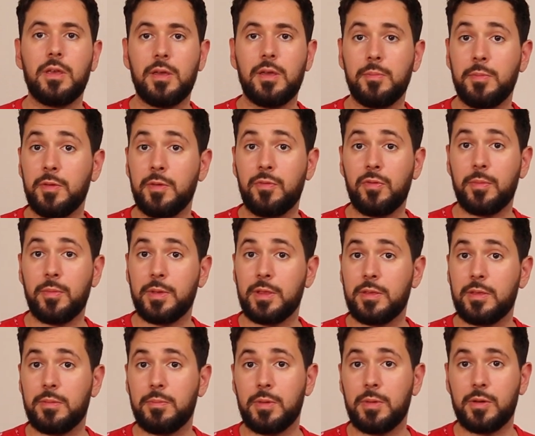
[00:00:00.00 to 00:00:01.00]
hear me from
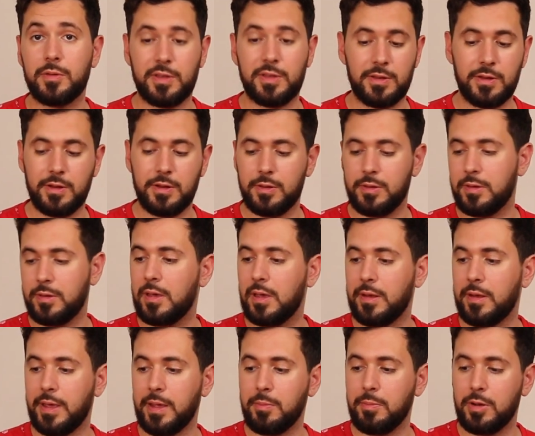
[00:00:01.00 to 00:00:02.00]
it because I didn't
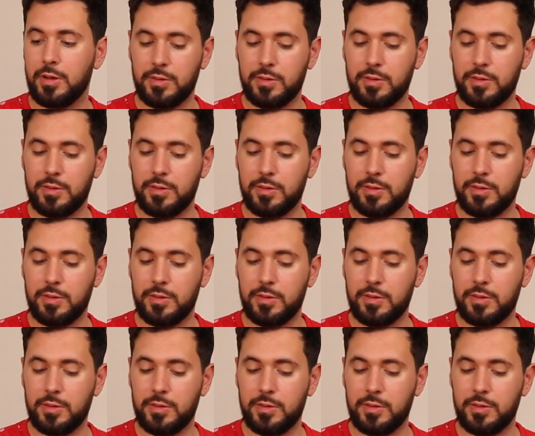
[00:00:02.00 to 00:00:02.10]
enable